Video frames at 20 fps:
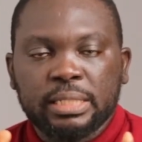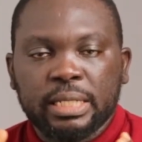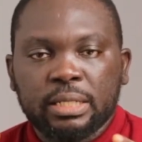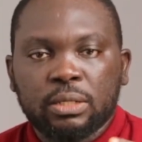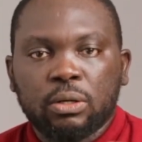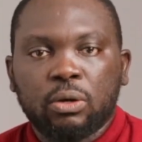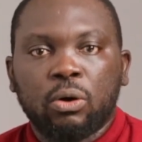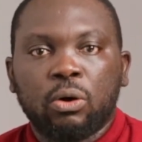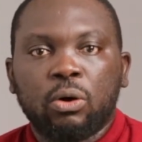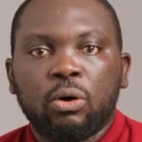
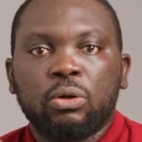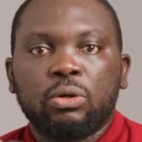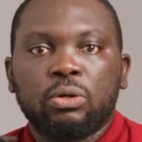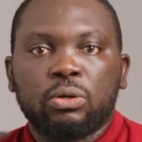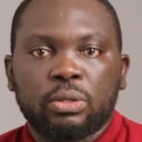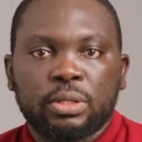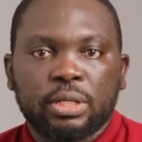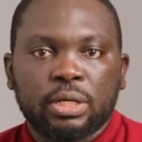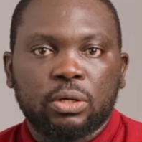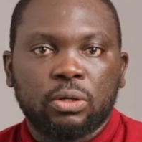then all
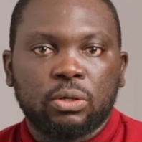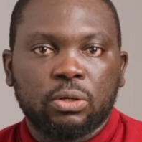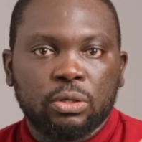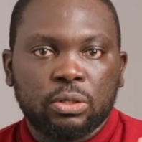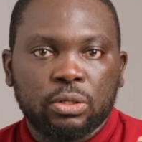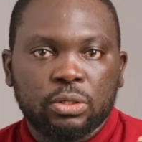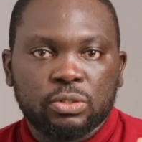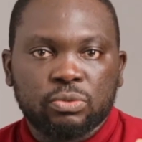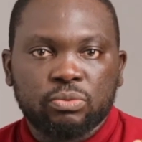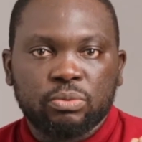other
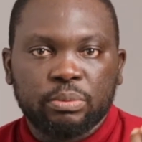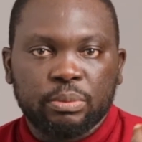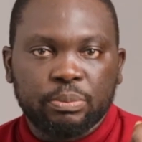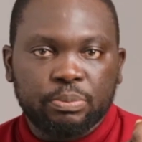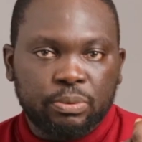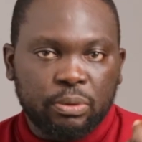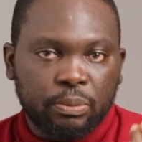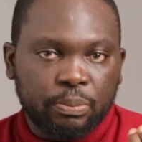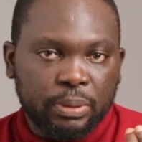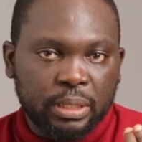colors will be
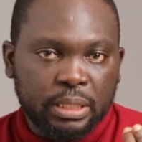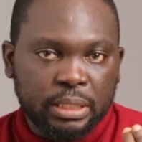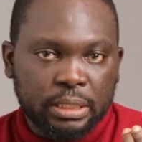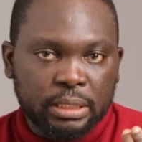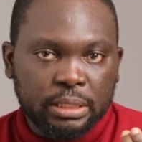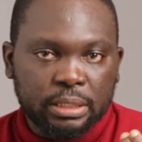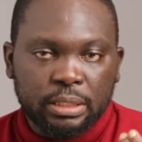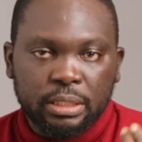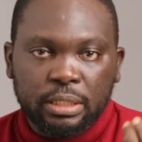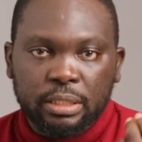
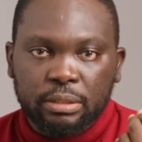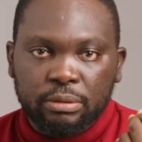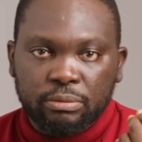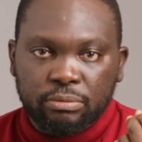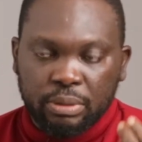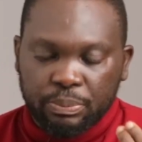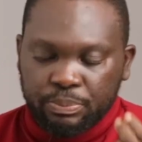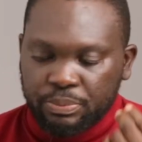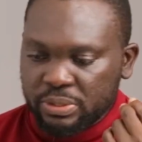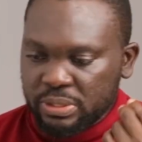properly
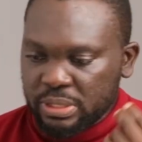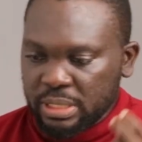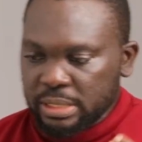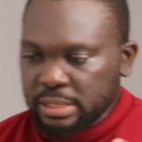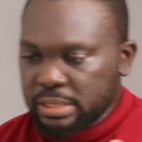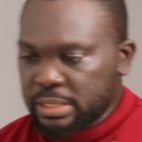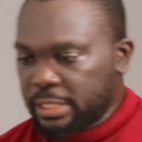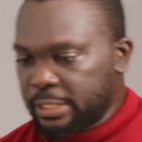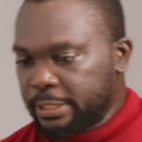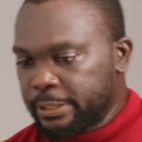
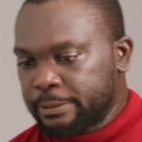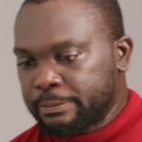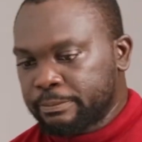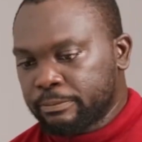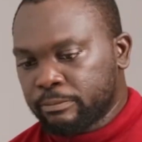represented.